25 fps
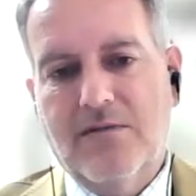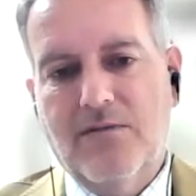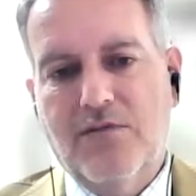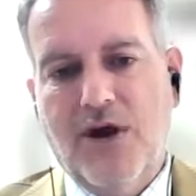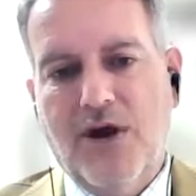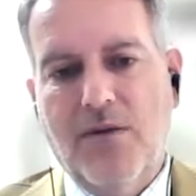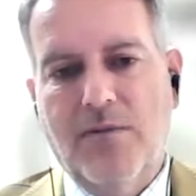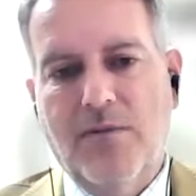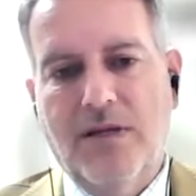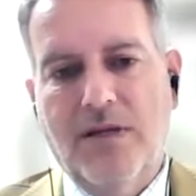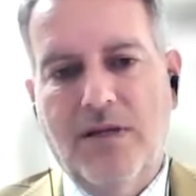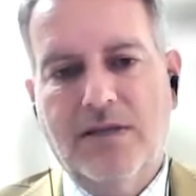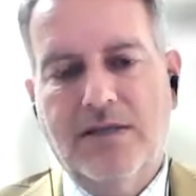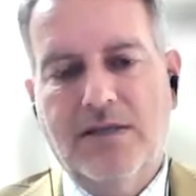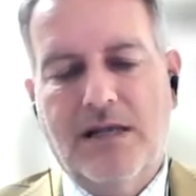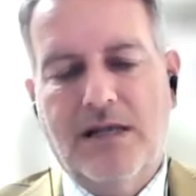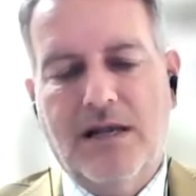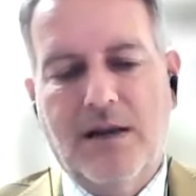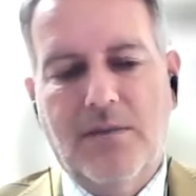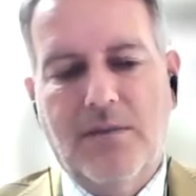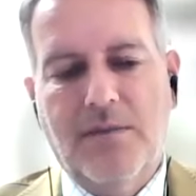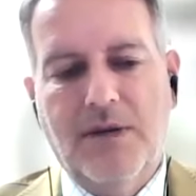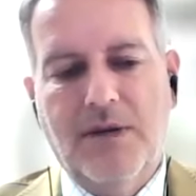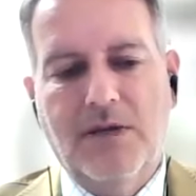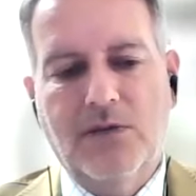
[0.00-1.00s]
uh, Prime Minister
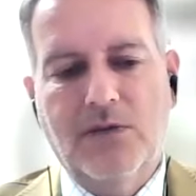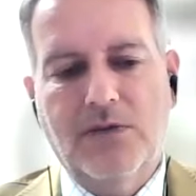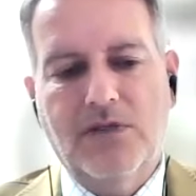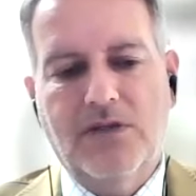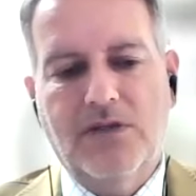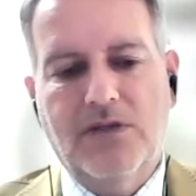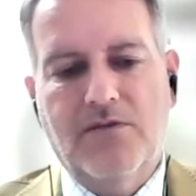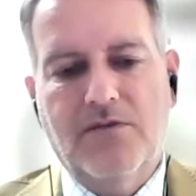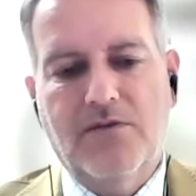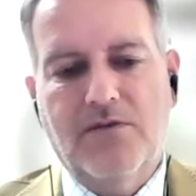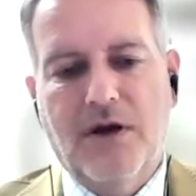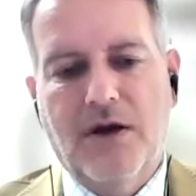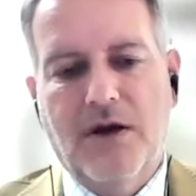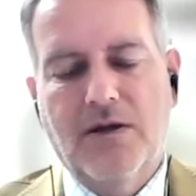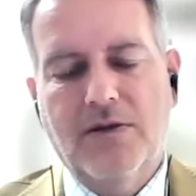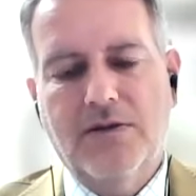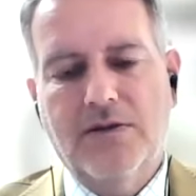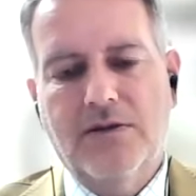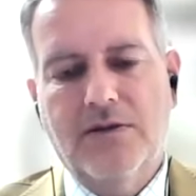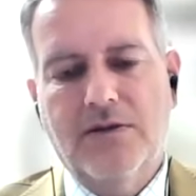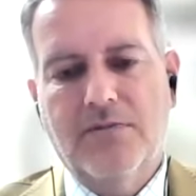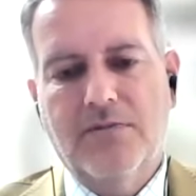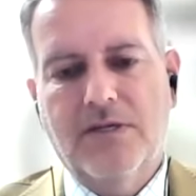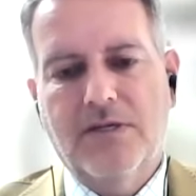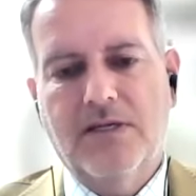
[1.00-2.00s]
Lapid was in
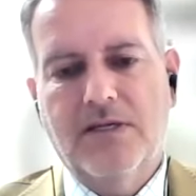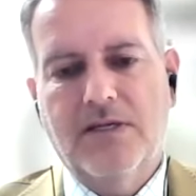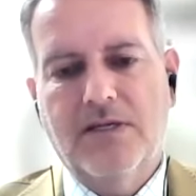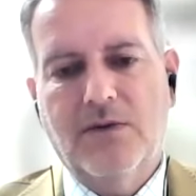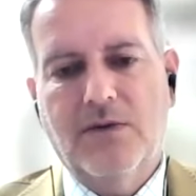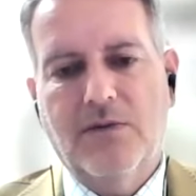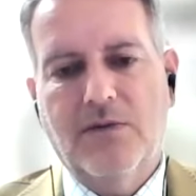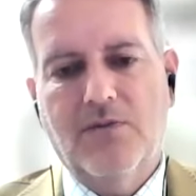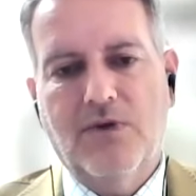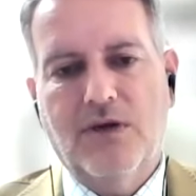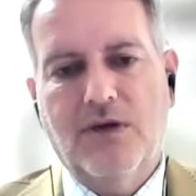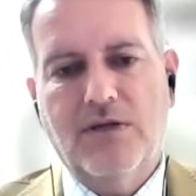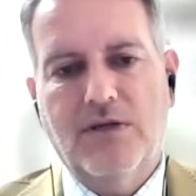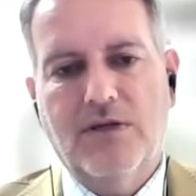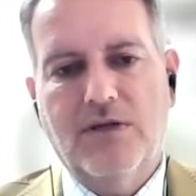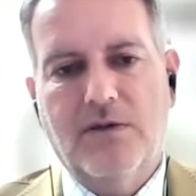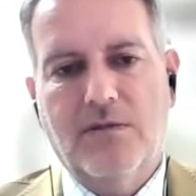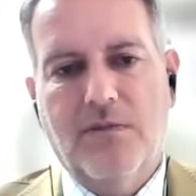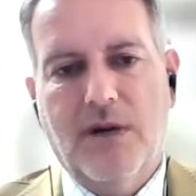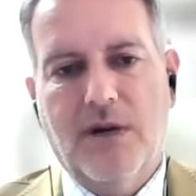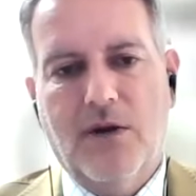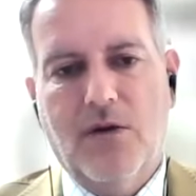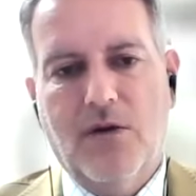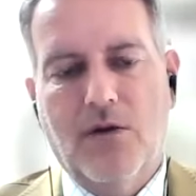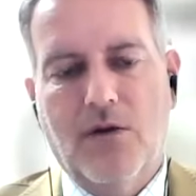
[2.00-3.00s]
France meeting with
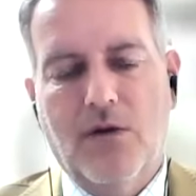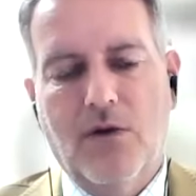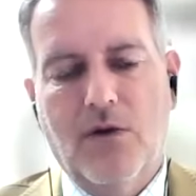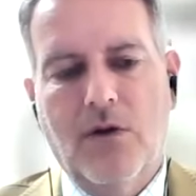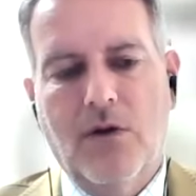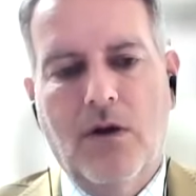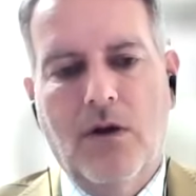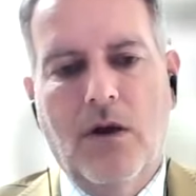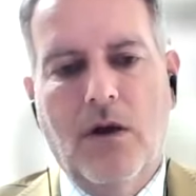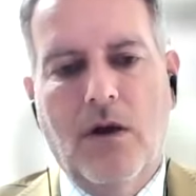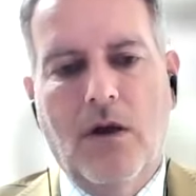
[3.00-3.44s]
President Macron.